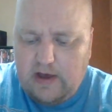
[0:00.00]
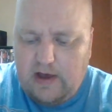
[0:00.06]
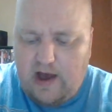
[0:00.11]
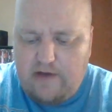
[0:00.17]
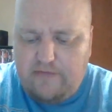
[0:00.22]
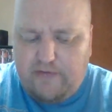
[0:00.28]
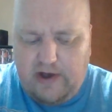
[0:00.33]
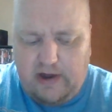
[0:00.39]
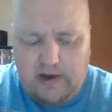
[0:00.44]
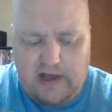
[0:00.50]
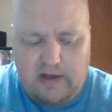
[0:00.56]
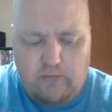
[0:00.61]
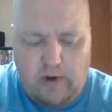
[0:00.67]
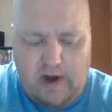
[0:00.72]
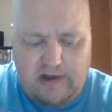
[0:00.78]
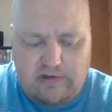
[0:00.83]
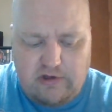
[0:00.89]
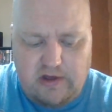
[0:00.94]
I felt like
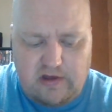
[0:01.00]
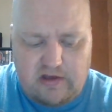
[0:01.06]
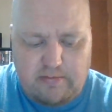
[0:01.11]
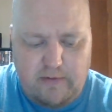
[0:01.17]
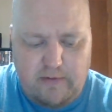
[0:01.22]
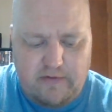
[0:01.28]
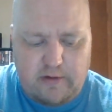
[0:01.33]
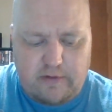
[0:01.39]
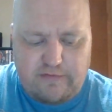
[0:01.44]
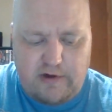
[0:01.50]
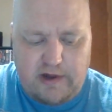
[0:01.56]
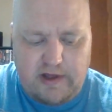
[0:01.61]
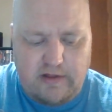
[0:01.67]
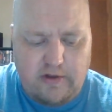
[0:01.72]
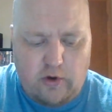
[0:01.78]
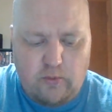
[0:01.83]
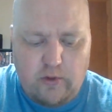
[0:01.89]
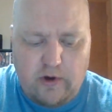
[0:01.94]
watching this movie, there's really
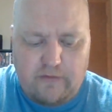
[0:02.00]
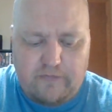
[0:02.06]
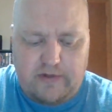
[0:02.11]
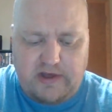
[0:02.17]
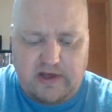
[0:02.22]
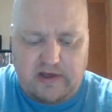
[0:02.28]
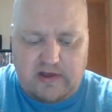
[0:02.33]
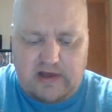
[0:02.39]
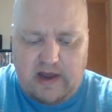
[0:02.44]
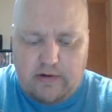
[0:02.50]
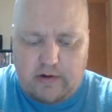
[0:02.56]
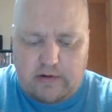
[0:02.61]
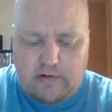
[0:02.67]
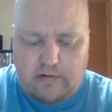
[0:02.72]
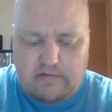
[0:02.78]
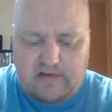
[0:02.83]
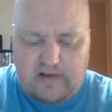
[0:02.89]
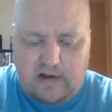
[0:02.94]
nowhere for these
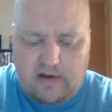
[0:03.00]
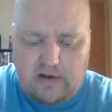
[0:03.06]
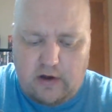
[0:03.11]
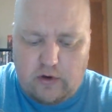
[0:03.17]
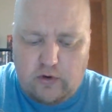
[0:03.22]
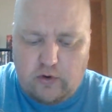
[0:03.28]
characters to go